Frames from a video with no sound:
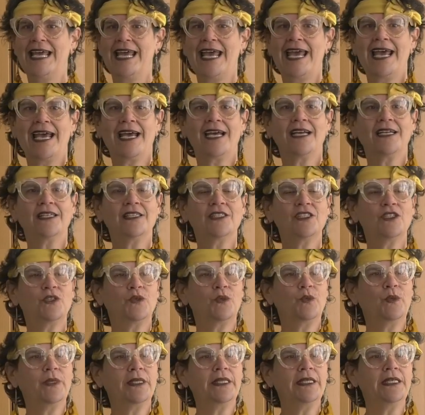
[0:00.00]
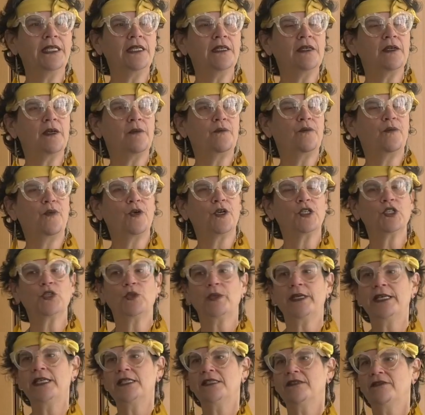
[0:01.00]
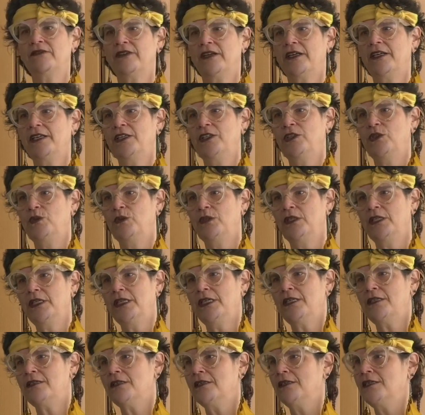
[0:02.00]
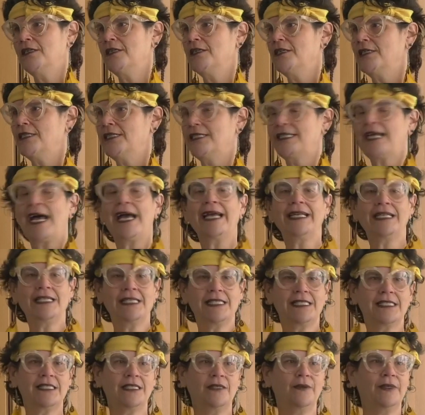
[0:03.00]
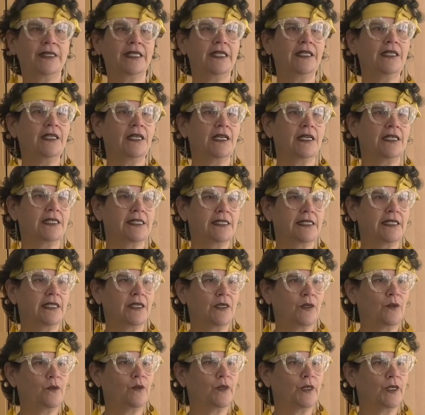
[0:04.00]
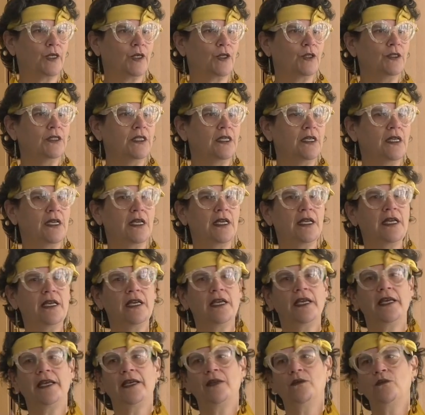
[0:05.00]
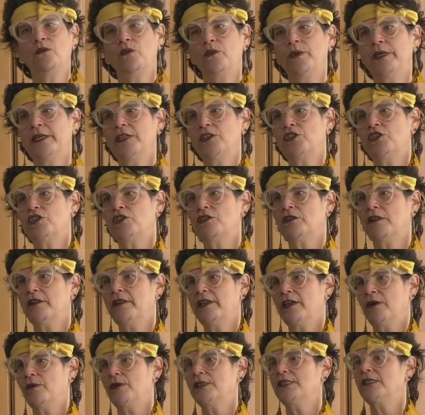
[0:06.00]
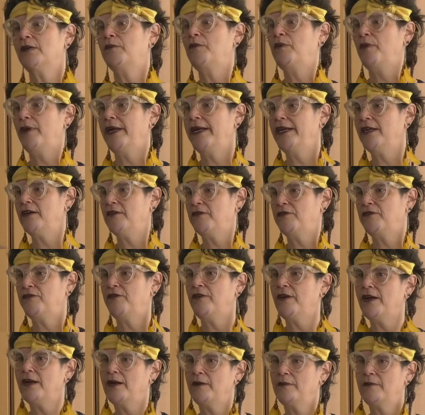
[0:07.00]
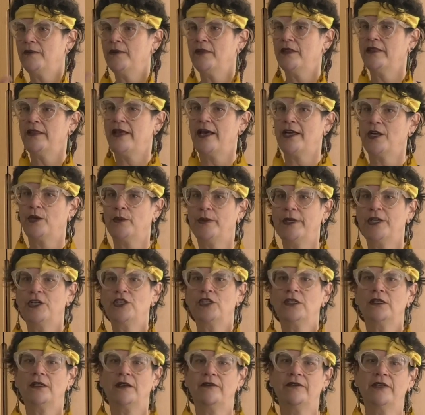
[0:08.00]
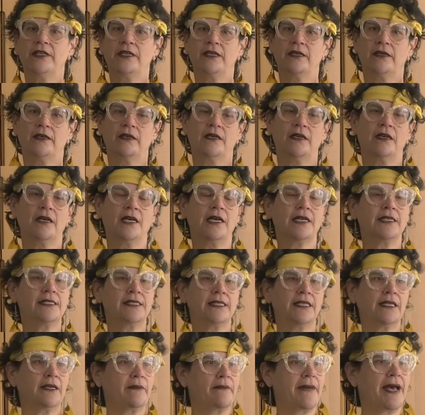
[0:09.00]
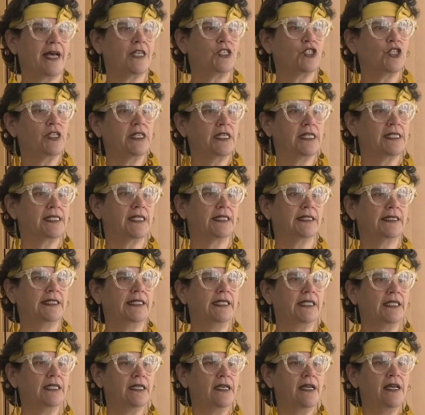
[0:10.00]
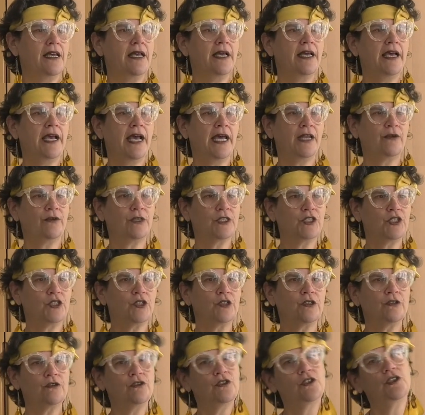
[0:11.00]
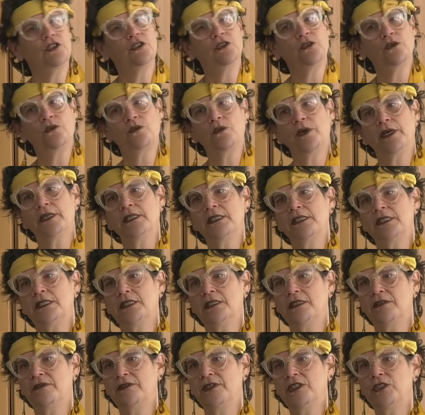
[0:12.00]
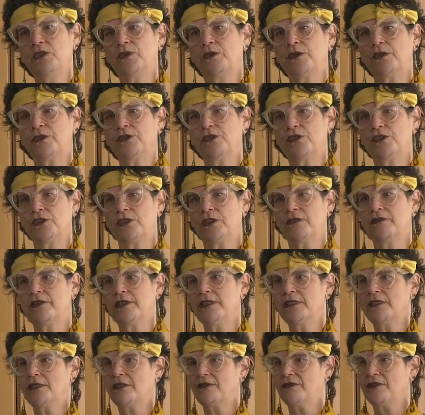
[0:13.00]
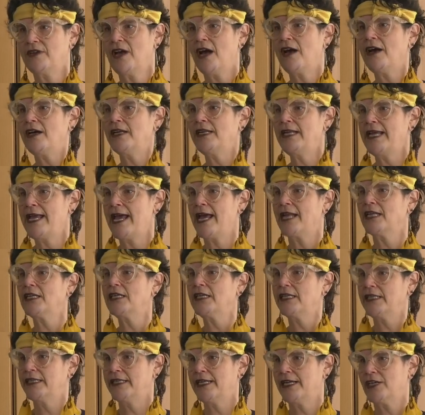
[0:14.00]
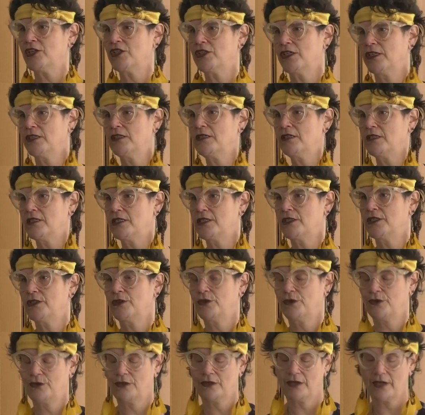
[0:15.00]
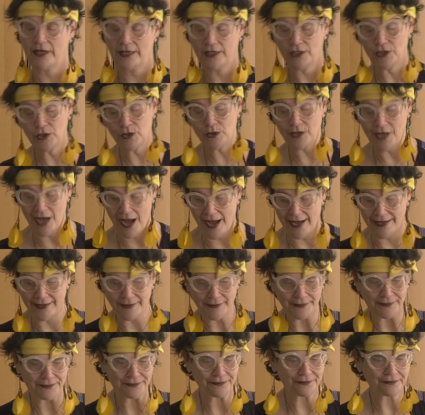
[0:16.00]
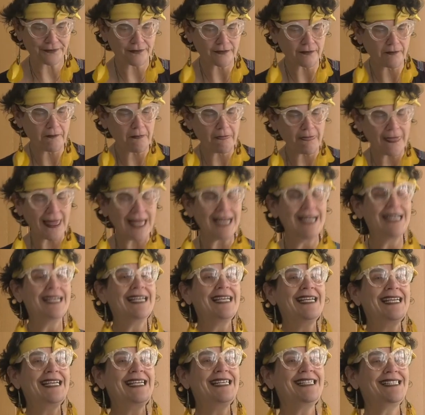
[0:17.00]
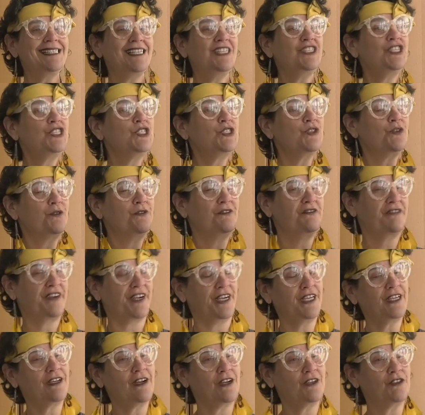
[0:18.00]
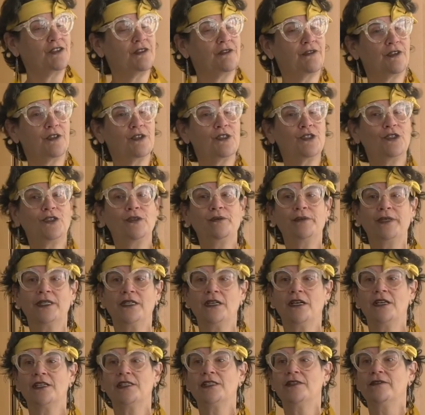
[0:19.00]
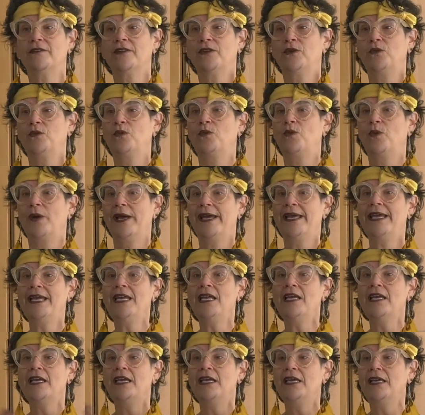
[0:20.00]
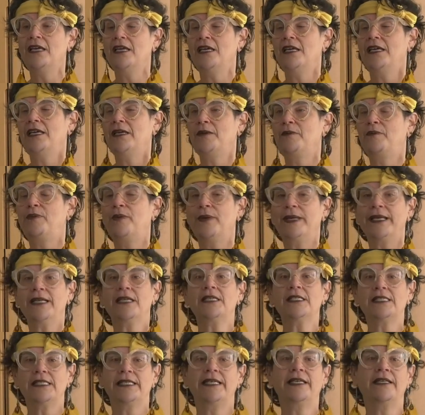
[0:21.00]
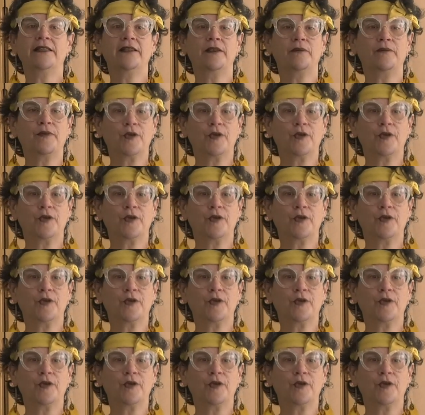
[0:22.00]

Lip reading: and really portrays a very unique dynasty within the Hasidic world in which there was a break from the adoration of the Hasidic master, the Tzaddik, and return to one's individual service of God and connection to God. His teachings are very controversial because of the way he brings in the